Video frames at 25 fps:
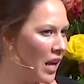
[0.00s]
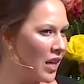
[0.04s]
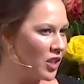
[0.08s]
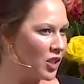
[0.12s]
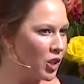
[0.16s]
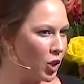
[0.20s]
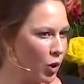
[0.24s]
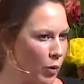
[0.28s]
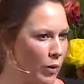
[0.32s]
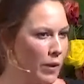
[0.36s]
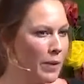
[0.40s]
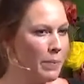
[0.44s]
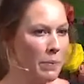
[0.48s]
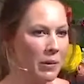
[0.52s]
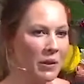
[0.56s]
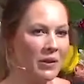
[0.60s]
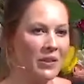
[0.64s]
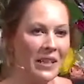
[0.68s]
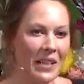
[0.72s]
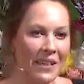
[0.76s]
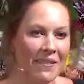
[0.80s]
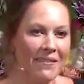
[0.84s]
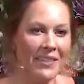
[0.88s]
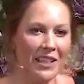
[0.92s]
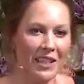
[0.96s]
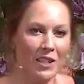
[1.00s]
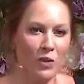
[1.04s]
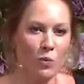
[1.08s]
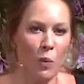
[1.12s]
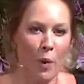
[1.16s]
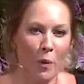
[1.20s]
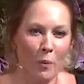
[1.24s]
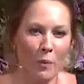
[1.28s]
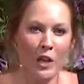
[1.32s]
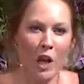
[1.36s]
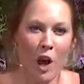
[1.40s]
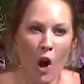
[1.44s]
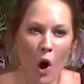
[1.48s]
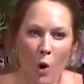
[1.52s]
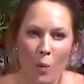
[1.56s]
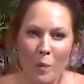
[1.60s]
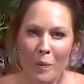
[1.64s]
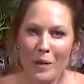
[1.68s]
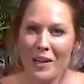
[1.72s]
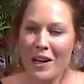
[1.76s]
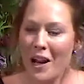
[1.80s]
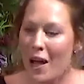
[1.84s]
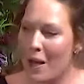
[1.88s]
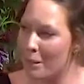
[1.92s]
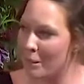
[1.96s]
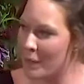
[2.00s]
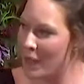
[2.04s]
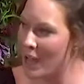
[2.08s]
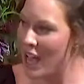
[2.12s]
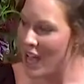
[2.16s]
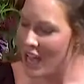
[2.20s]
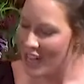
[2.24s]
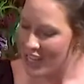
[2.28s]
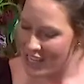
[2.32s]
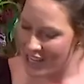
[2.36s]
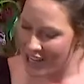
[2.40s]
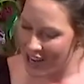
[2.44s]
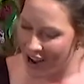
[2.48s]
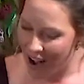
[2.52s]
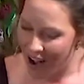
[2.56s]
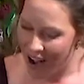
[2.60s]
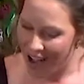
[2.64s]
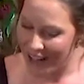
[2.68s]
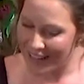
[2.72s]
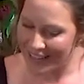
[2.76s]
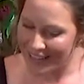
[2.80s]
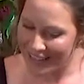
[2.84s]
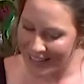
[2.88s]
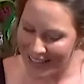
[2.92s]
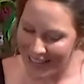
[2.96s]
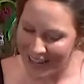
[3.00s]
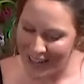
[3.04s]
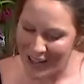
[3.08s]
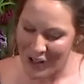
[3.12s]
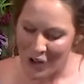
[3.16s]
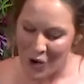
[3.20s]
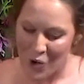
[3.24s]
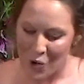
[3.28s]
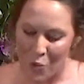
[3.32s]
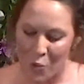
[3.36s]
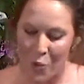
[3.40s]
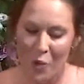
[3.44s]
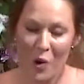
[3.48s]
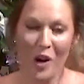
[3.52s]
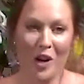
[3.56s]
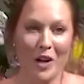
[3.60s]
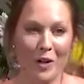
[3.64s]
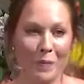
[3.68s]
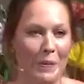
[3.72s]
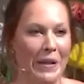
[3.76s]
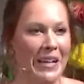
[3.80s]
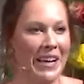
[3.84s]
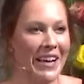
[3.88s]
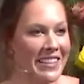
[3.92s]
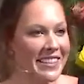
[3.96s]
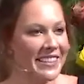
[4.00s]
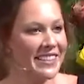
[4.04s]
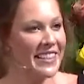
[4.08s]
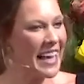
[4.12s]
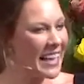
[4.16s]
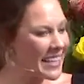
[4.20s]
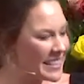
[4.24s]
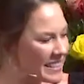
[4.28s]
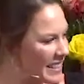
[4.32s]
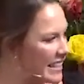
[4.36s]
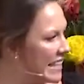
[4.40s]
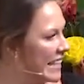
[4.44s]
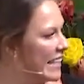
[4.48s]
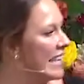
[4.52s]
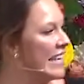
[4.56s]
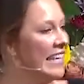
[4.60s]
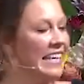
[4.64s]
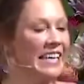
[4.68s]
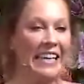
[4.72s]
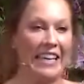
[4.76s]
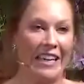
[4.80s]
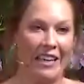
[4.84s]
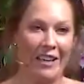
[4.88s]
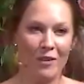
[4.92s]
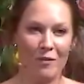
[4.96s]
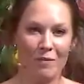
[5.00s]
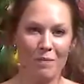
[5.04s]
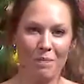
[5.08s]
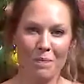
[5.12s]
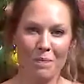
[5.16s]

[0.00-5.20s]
Do we believe this when we open up God's Word? Because that's the key.